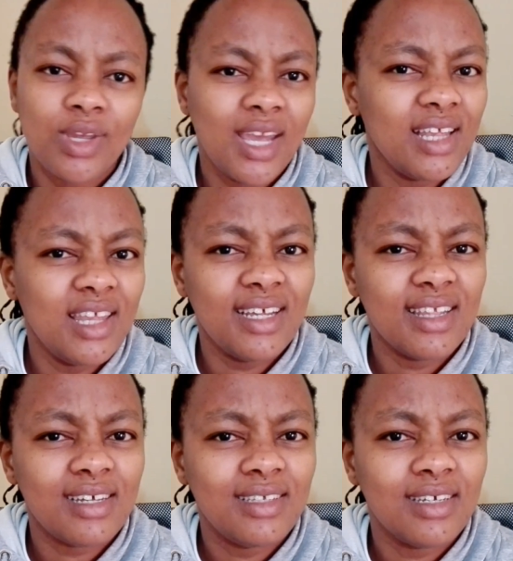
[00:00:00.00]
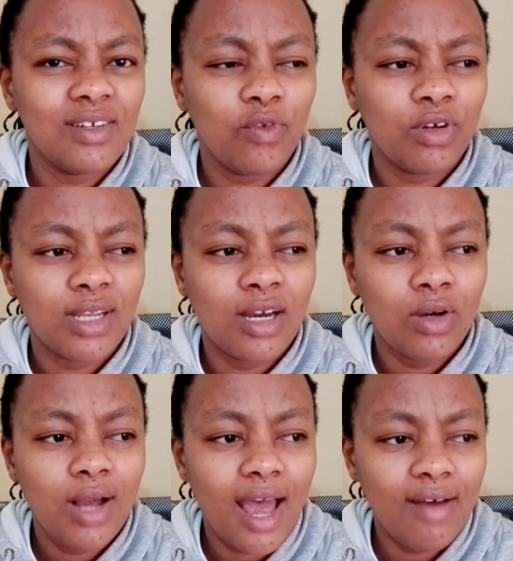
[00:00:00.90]
Yeah, I think that's it for now.
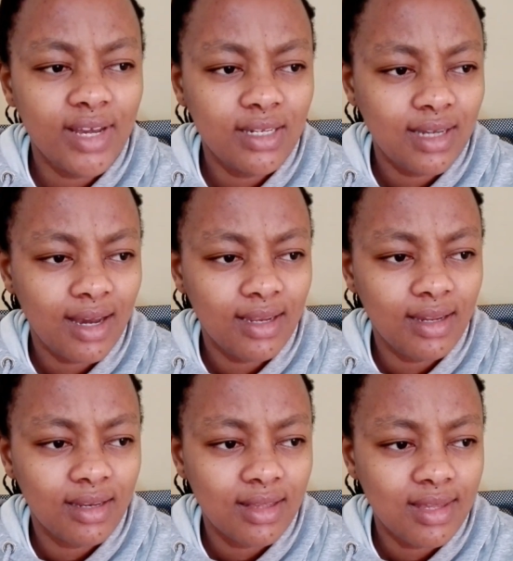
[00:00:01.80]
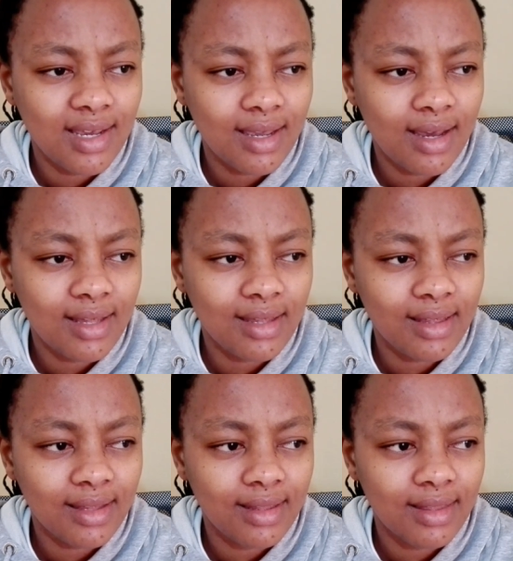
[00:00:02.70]
I haven't had anything other
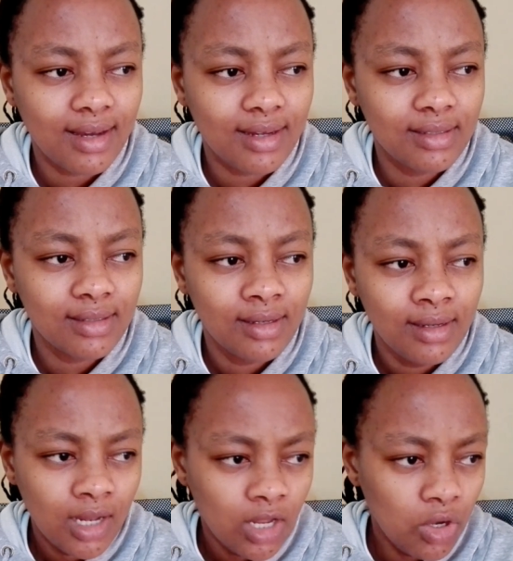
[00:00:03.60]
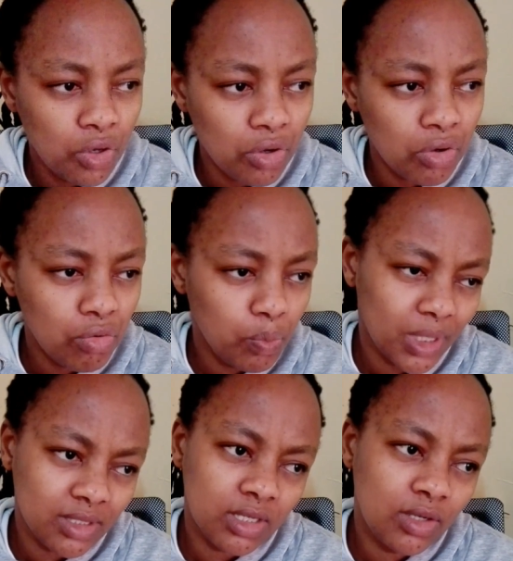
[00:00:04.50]
than that. No
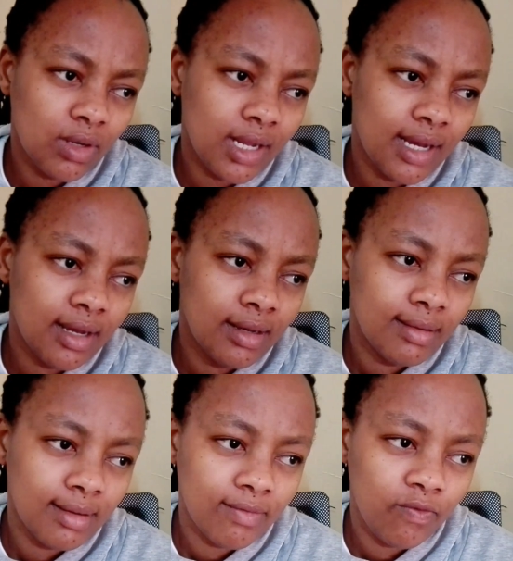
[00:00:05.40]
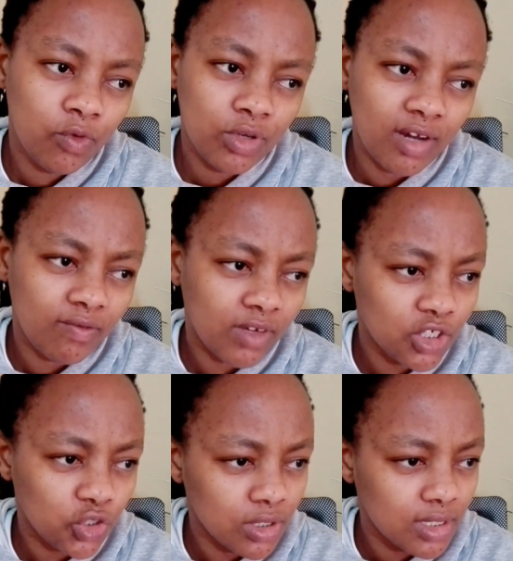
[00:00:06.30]
particular food
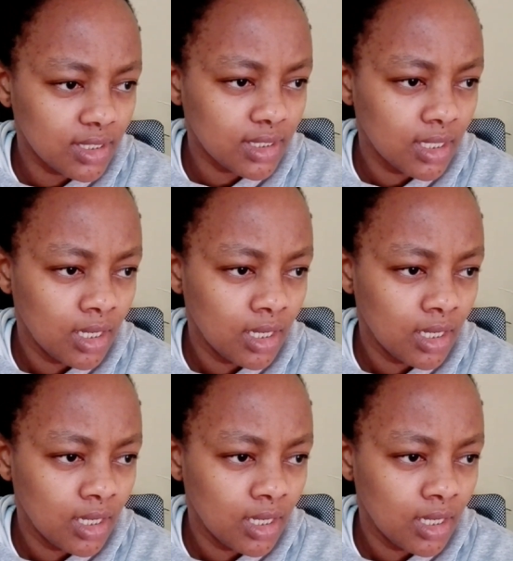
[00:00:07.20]
aversions,